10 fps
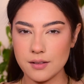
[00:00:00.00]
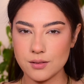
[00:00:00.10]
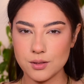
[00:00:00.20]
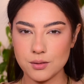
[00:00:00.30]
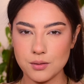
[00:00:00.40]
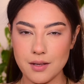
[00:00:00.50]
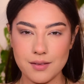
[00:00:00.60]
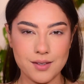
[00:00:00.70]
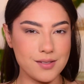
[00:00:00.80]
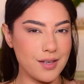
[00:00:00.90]
and do
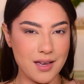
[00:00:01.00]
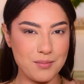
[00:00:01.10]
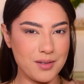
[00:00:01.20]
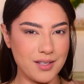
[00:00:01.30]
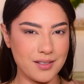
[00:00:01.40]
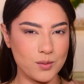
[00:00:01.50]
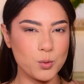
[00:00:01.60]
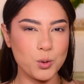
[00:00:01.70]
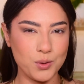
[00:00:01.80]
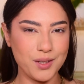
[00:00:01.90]
the same thing
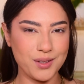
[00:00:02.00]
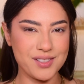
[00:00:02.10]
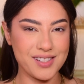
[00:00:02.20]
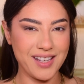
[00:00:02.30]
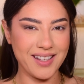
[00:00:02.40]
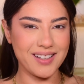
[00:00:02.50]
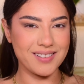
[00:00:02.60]
to the other side.